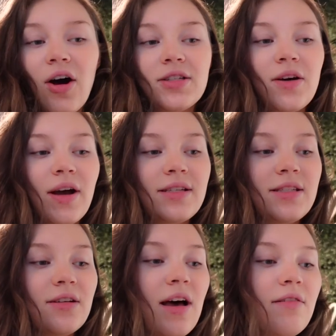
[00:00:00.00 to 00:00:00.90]
Also, I
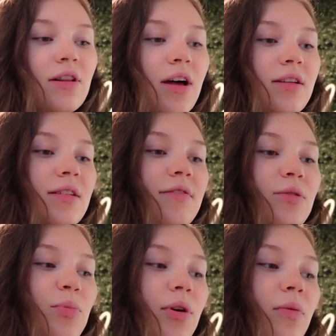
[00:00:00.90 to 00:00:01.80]
still have a lot of stuff
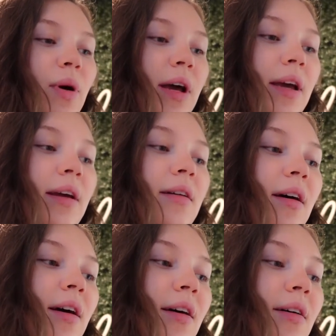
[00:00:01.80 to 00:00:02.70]
to put away.
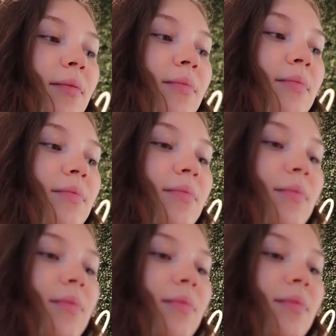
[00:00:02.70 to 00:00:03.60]
Um,
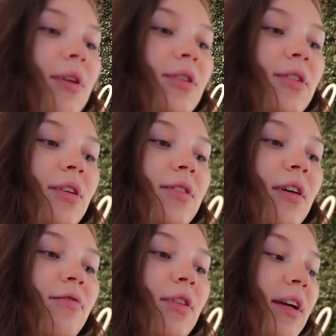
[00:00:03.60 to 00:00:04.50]
there's still
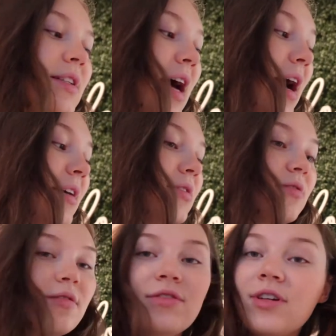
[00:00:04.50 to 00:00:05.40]
stuff with like tags
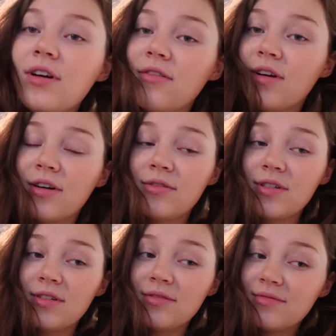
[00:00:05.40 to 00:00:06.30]
around
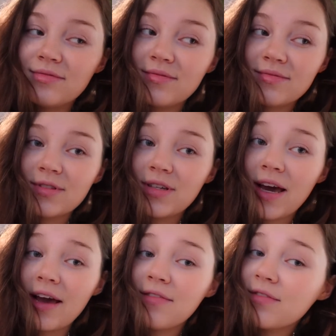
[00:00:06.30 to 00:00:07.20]
and
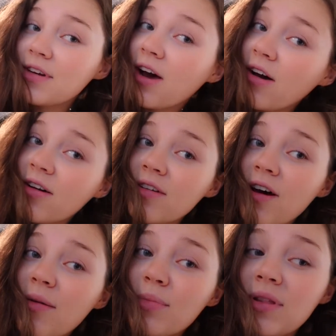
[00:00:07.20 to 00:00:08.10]
I haven't hung
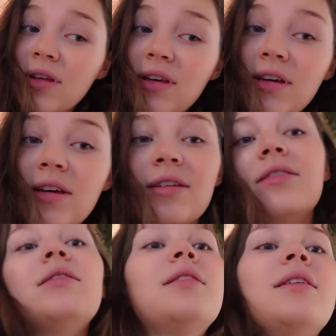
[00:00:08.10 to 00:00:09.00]
up the,
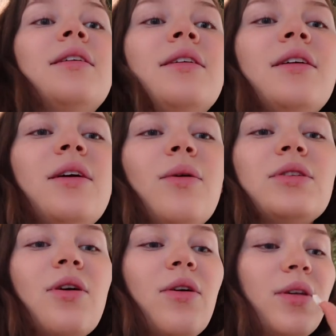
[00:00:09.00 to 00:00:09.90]

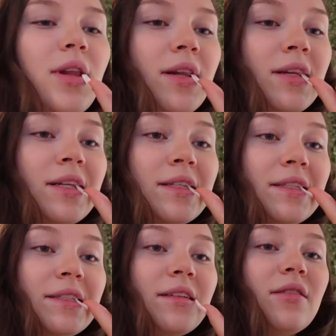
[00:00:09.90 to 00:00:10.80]
what's it called?
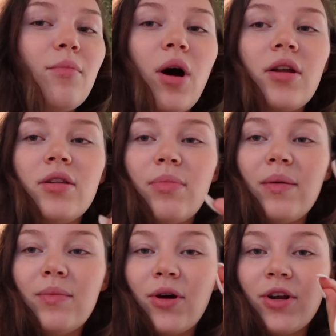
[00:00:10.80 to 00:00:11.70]
the mon- the
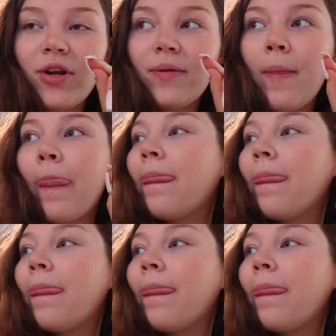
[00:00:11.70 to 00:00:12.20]
baby monitor.